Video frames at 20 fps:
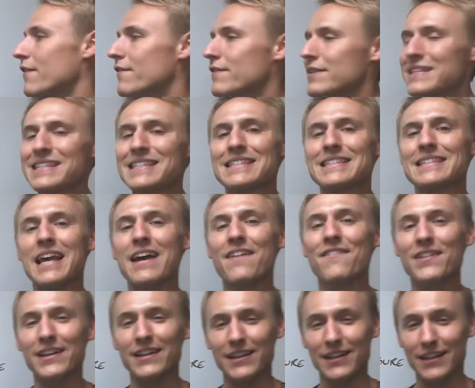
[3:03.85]
of
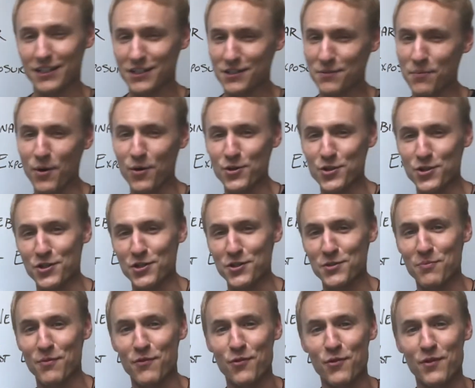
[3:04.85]
7 exposures
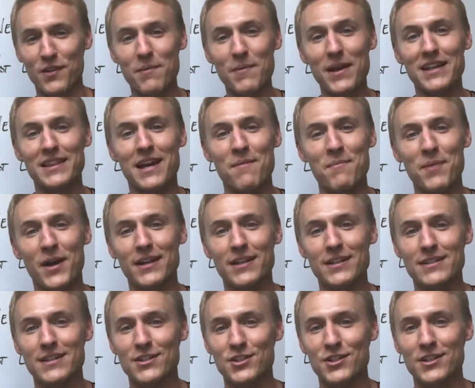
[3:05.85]
before they make that buying
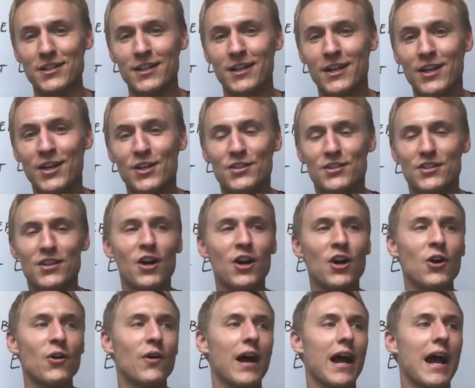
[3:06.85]
decision.
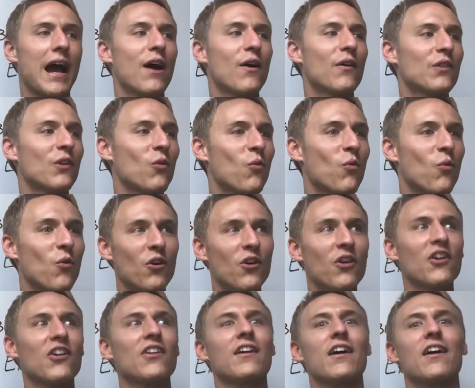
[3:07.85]
So how in the
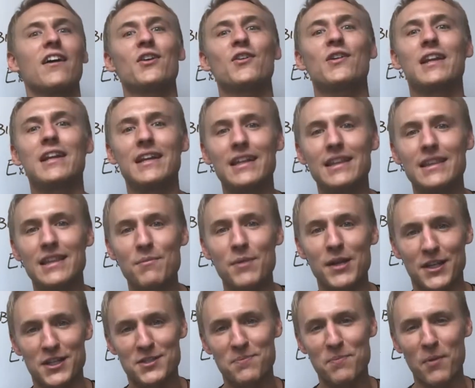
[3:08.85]
world are you going to get them
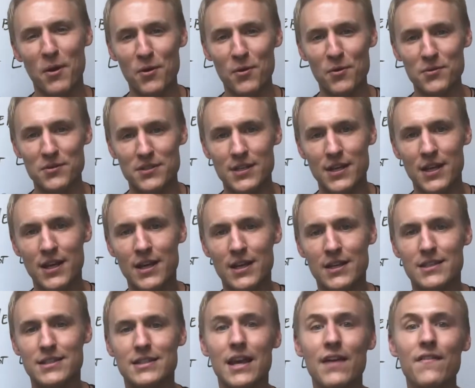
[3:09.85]
exposed
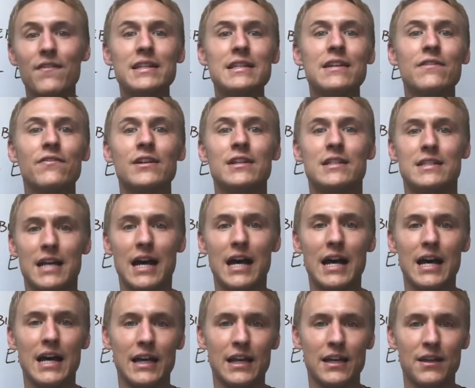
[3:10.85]
7 different
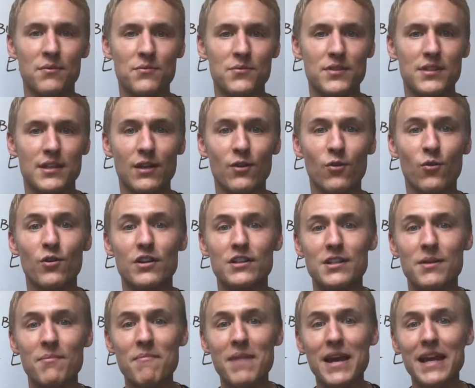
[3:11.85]
times in order
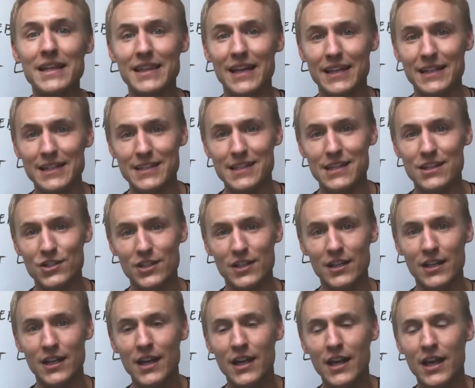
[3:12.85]
to make that decision?
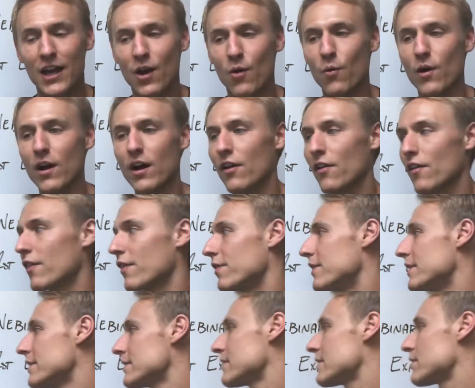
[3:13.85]
Well,
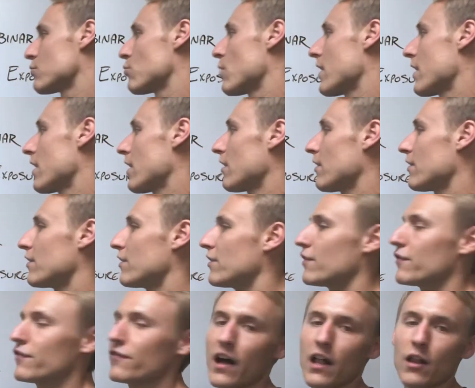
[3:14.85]
this is where the
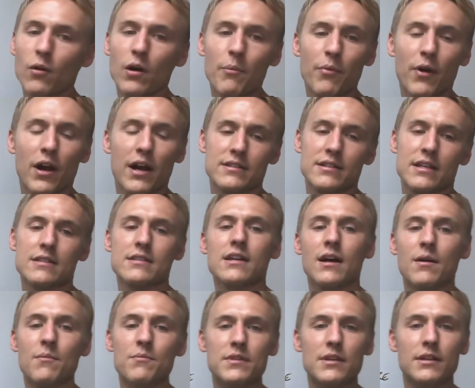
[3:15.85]
follow-up process
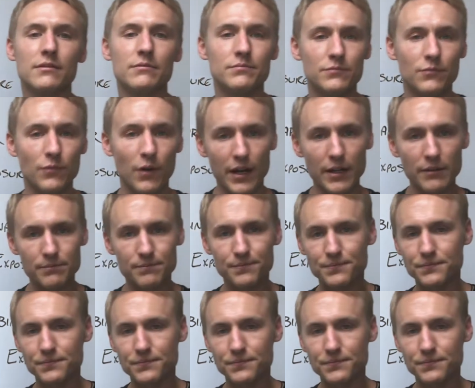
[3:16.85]
comes in, right?